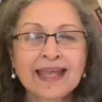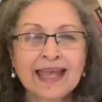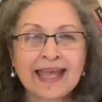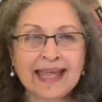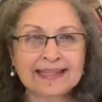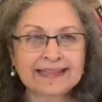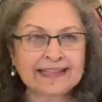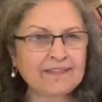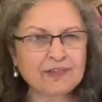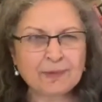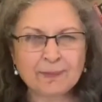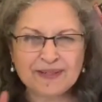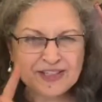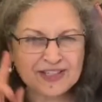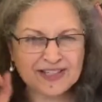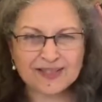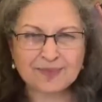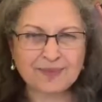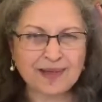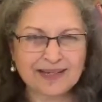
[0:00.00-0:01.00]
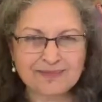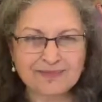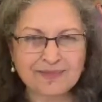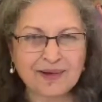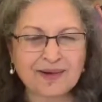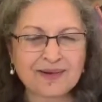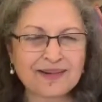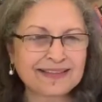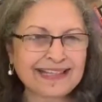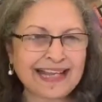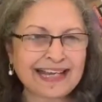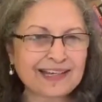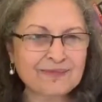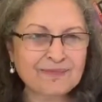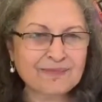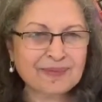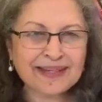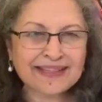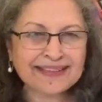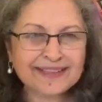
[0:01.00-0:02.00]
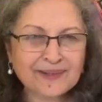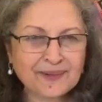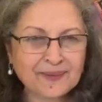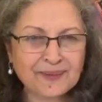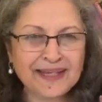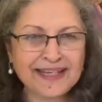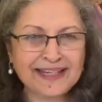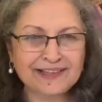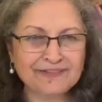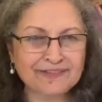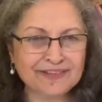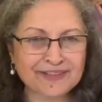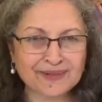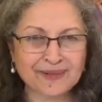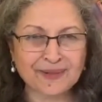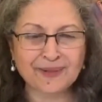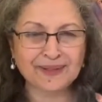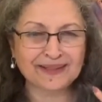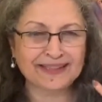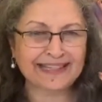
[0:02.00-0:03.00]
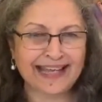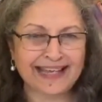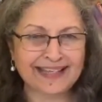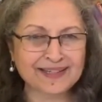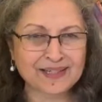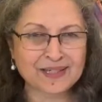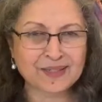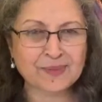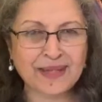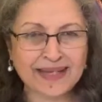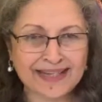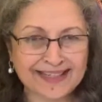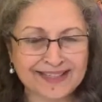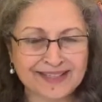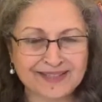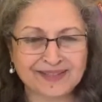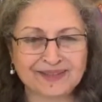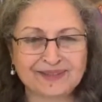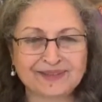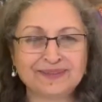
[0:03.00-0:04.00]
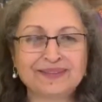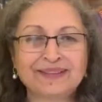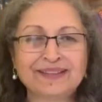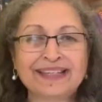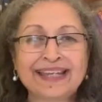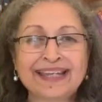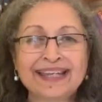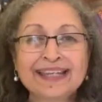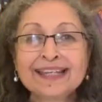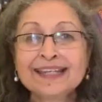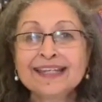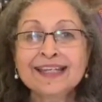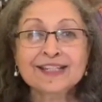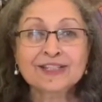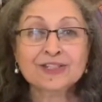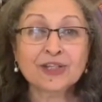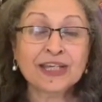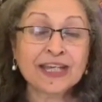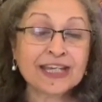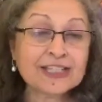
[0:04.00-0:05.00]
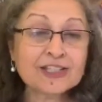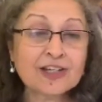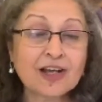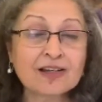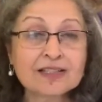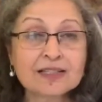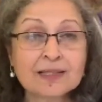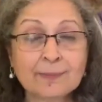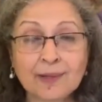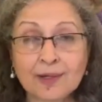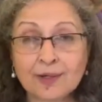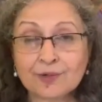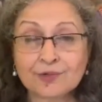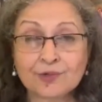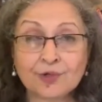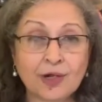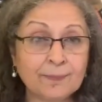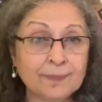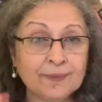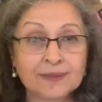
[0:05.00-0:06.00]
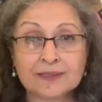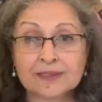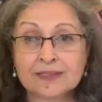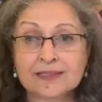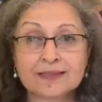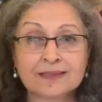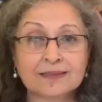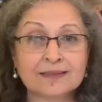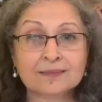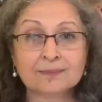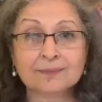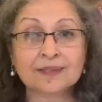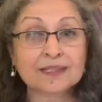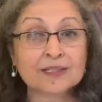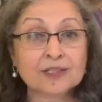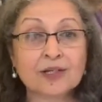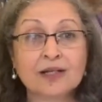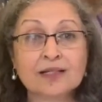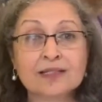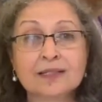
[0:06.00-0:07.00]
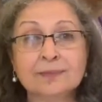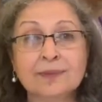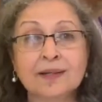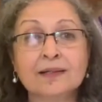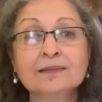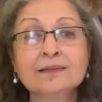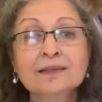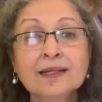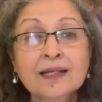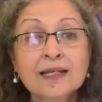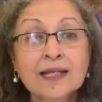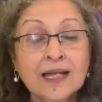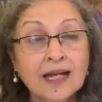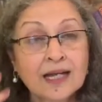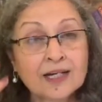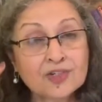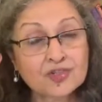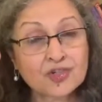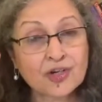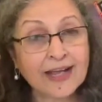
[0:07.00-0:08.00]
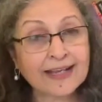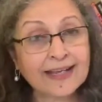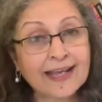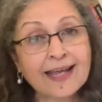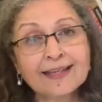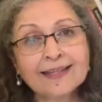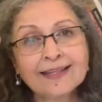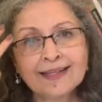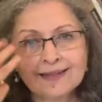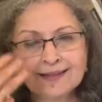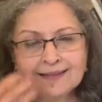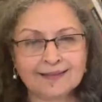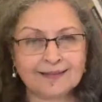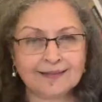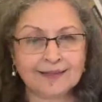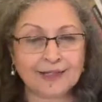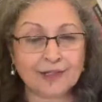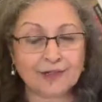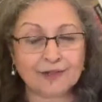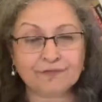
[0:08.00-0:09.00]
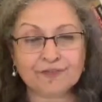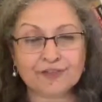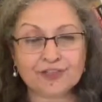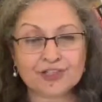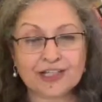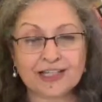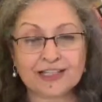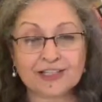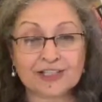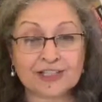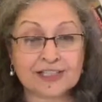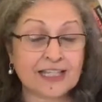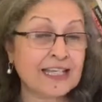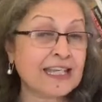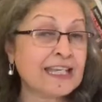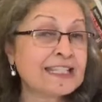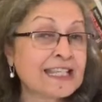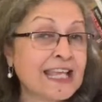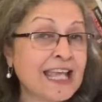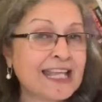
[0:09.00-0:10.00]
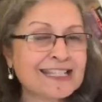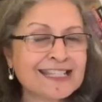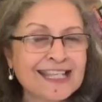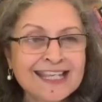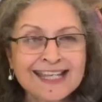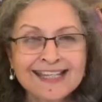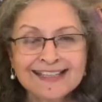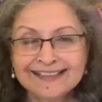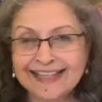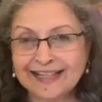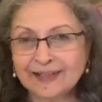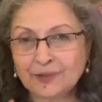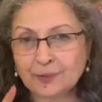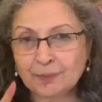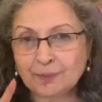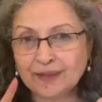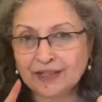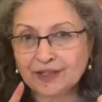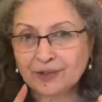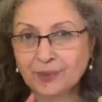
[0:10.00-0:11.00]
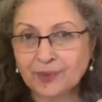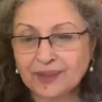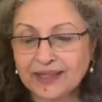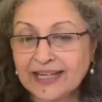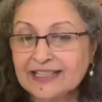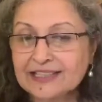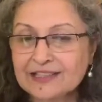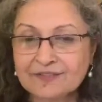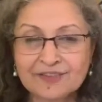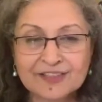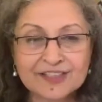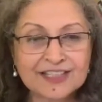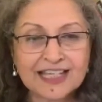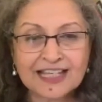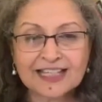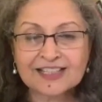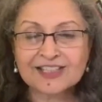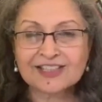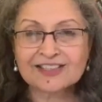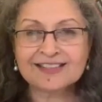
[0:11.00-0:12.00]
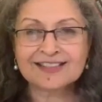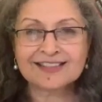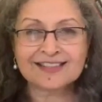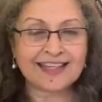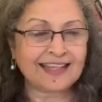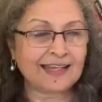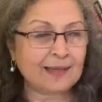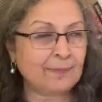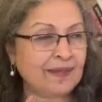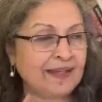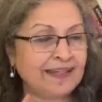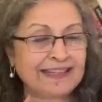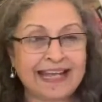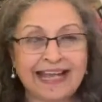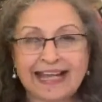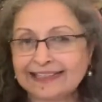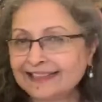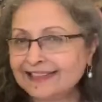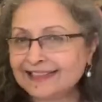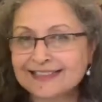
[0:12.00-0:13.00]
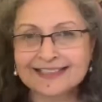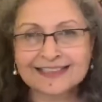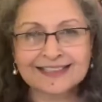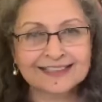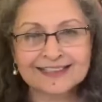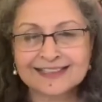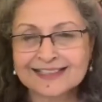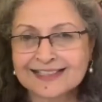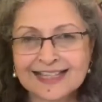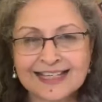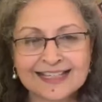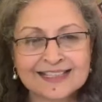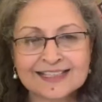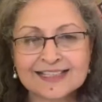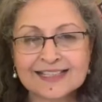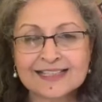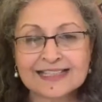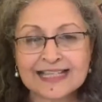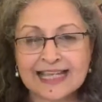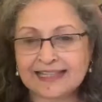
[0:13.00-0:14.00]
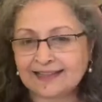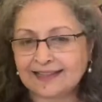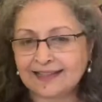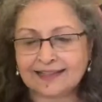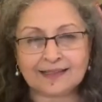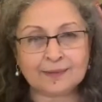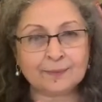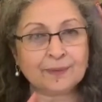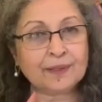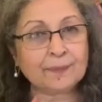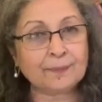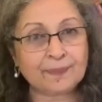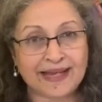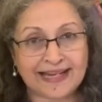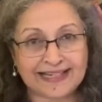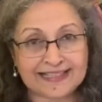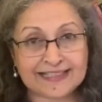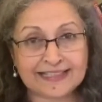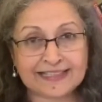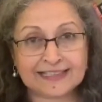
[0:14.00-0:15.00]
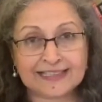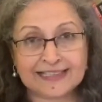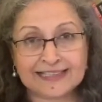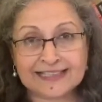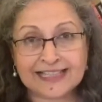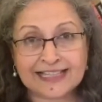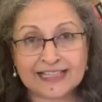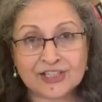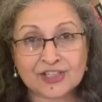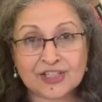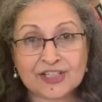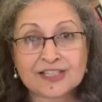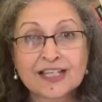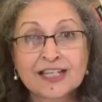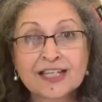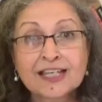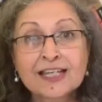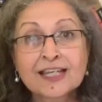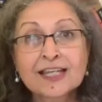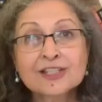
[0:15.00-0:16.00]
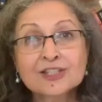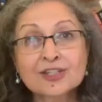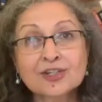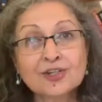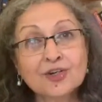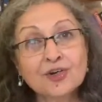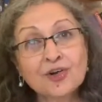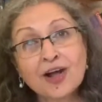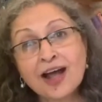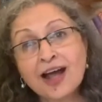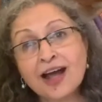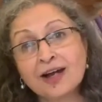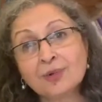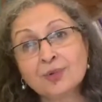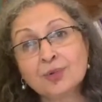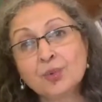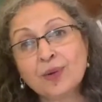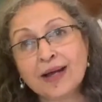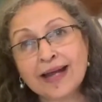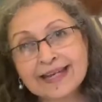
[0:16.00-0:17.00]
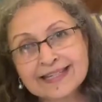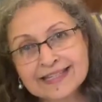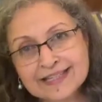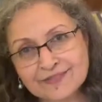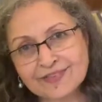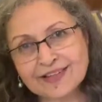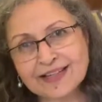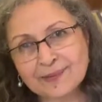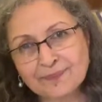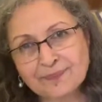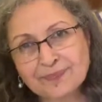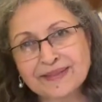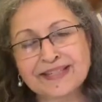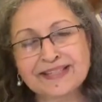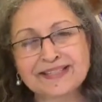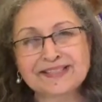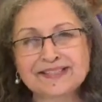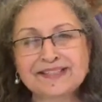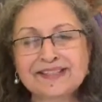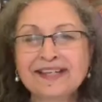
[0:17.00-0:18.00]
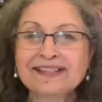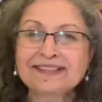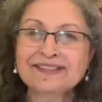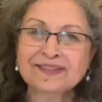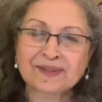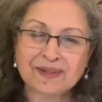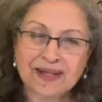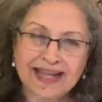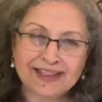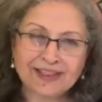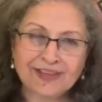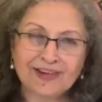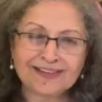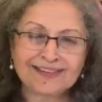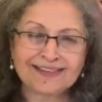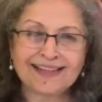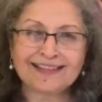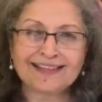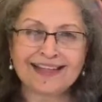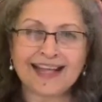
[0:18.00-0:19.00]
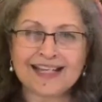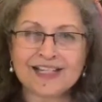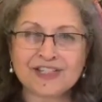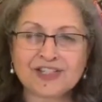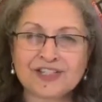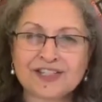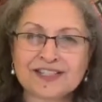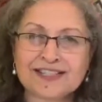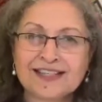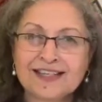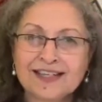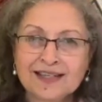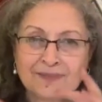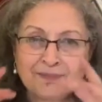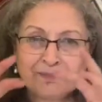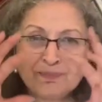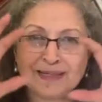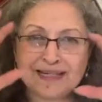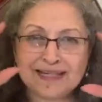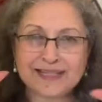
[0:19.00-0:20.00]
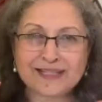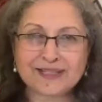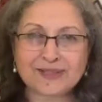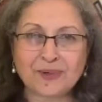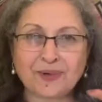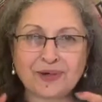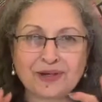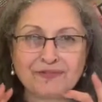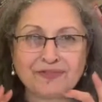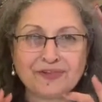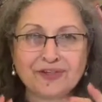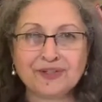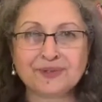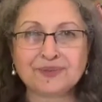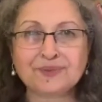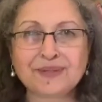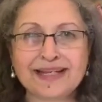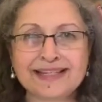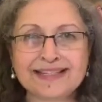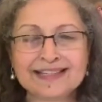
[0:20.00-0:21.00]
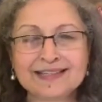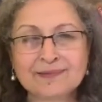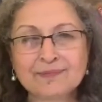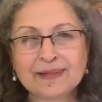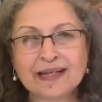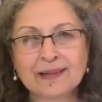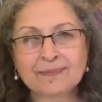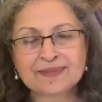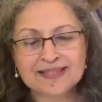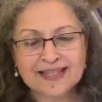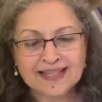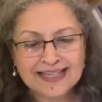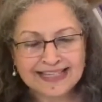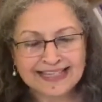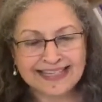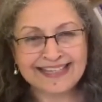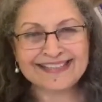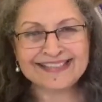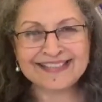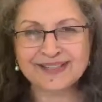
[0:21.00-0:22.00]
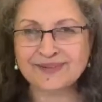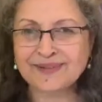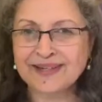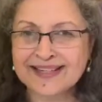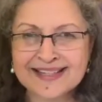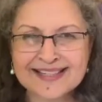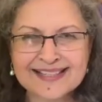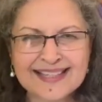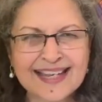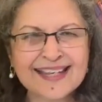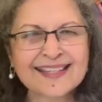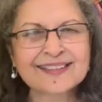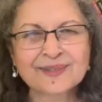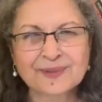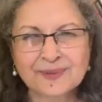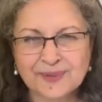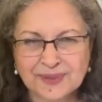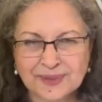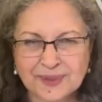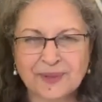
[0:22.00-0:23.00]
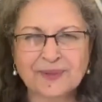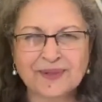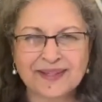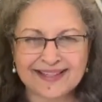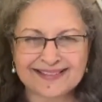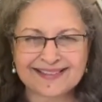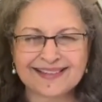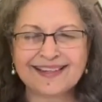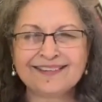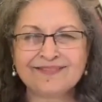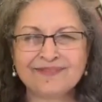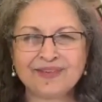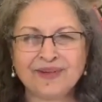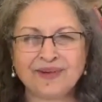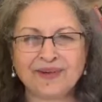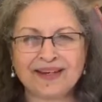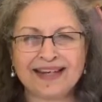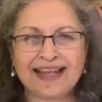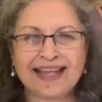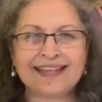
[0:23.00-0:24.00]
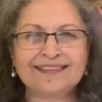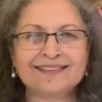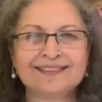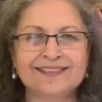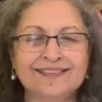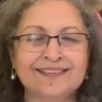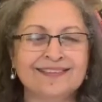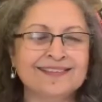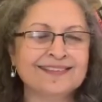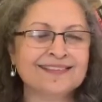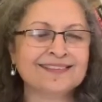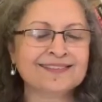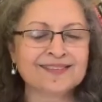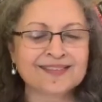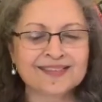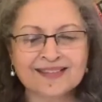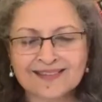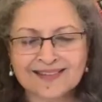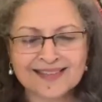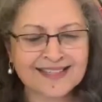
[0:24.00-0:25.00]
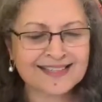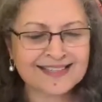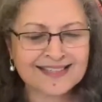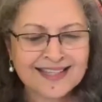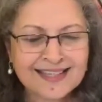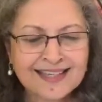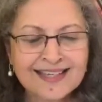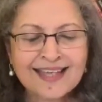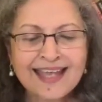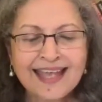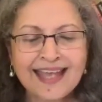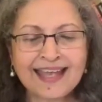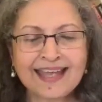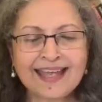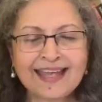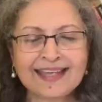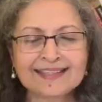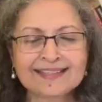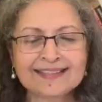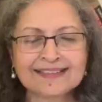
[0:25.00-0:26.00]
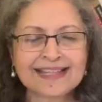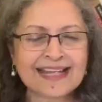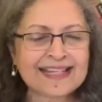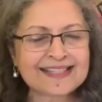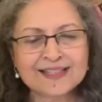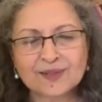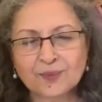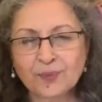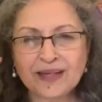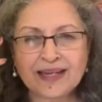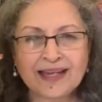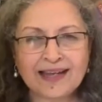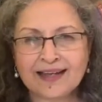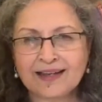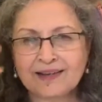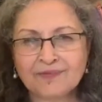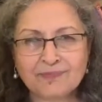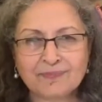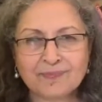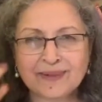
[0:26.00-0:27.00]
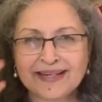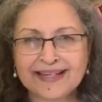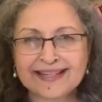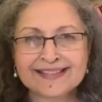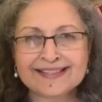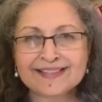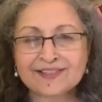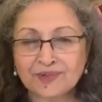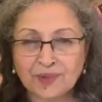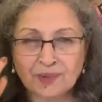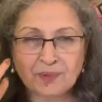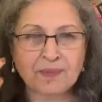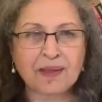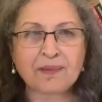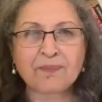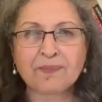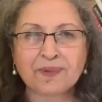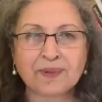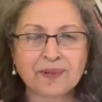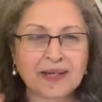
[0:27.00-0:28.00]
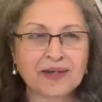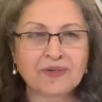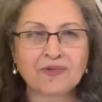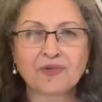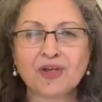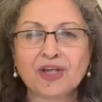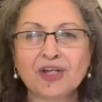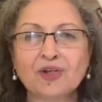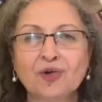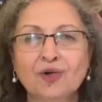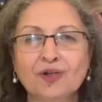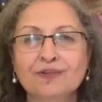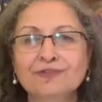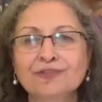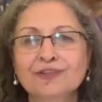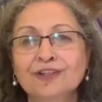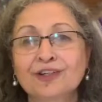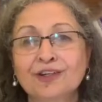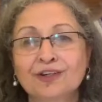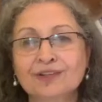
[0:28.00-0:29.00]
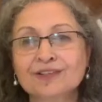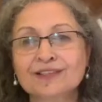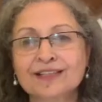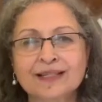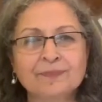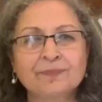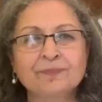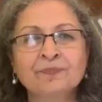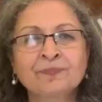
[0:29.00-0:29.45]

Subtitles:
And there will be just one more, and that'll bring the queen of it all, Carol Dweck, to you. Okay. So he talks about, Robert Sternberg talks about a triarchic theory of intelligence. He says there could be a creative intelligence, there can be an analytical intelligence, and there can be a practical intelligence. So how do I develop this? So I thought that I'll just build a story for you, and it becomes easy to understand through stories, right? We all like to learn through stories, and that's the way our brains remember and recall for a long time.